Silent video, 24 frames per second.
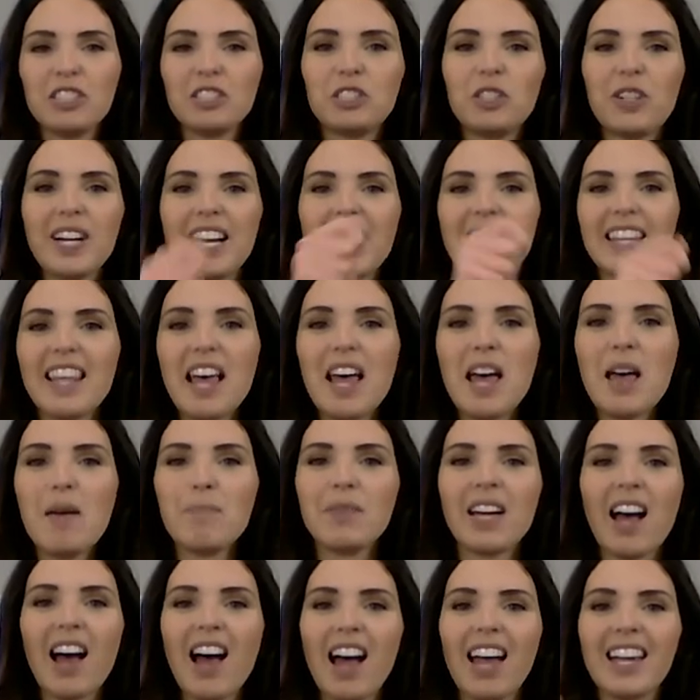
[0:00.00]
Treat
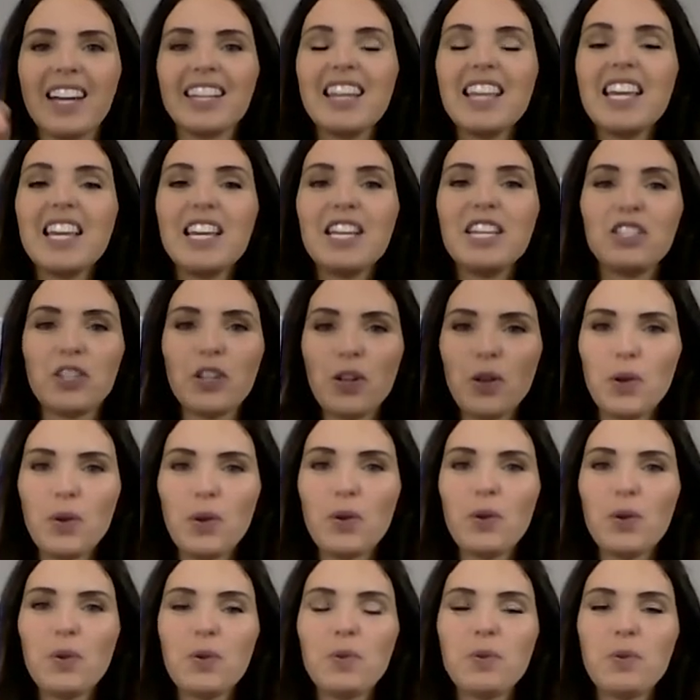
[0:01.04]
them kindly
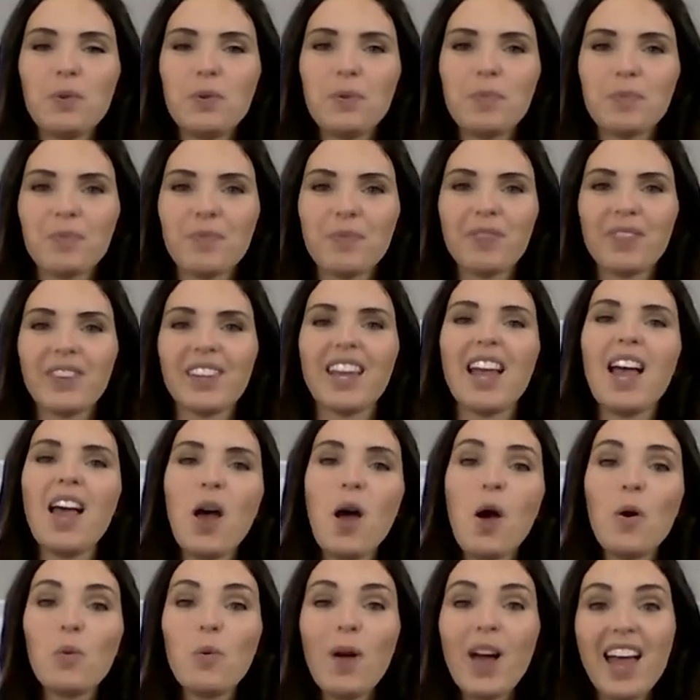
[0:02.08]
too.
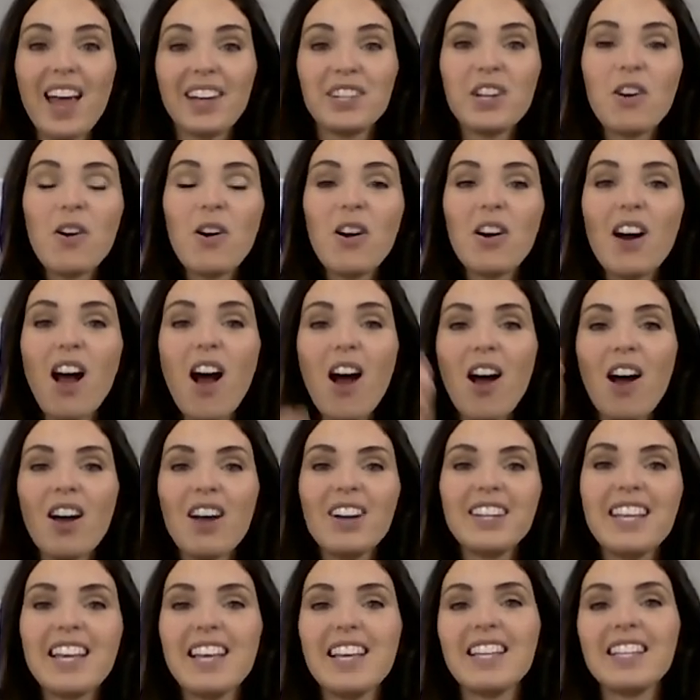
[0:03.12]
When your
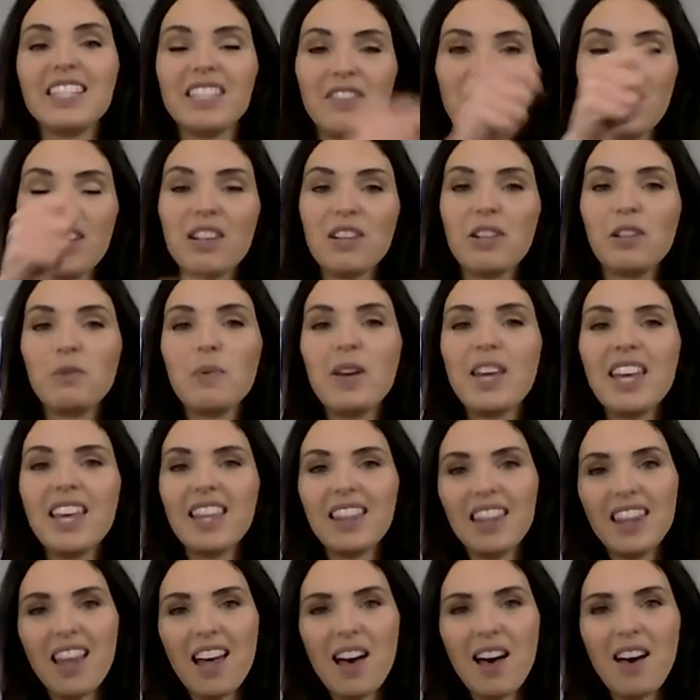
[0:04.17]
heart is filled
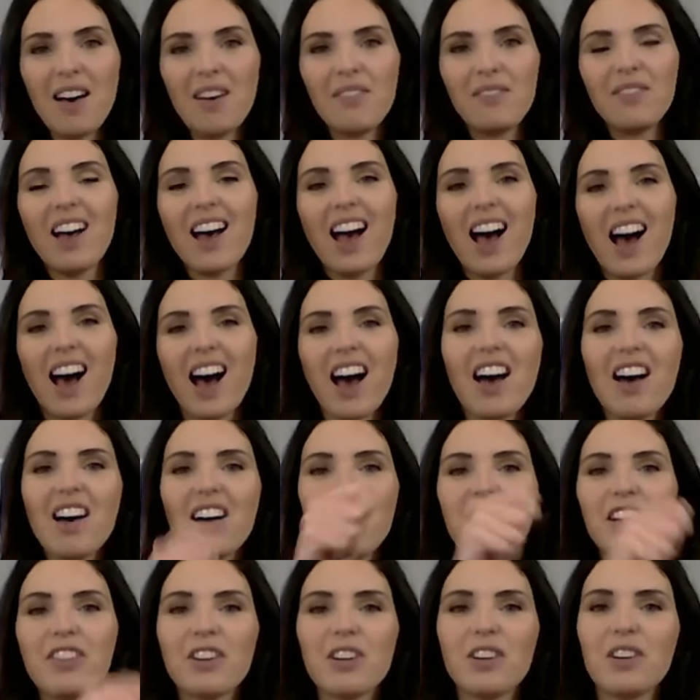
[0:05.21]
with love,
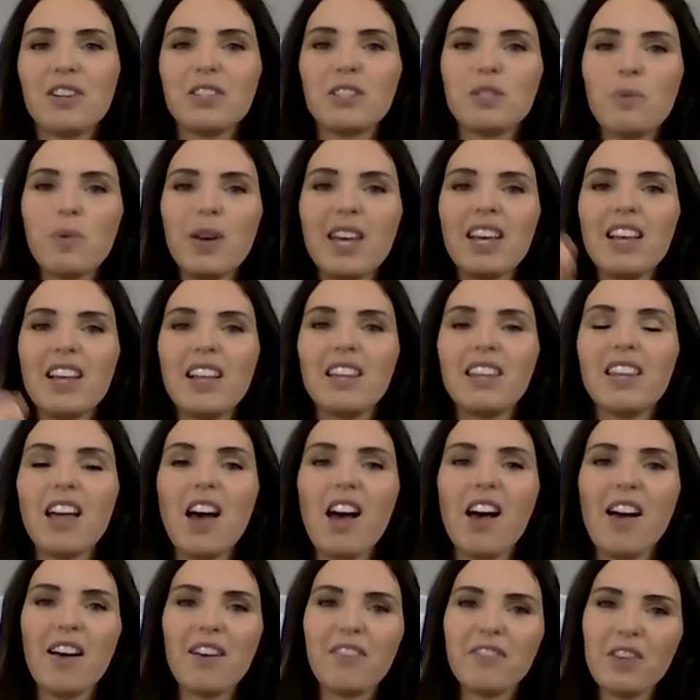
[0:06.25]
others will
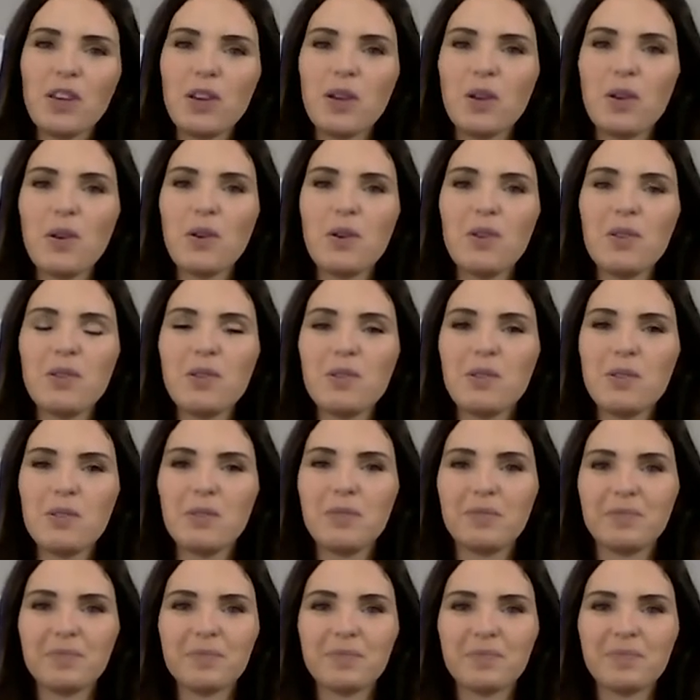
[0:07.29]
love you.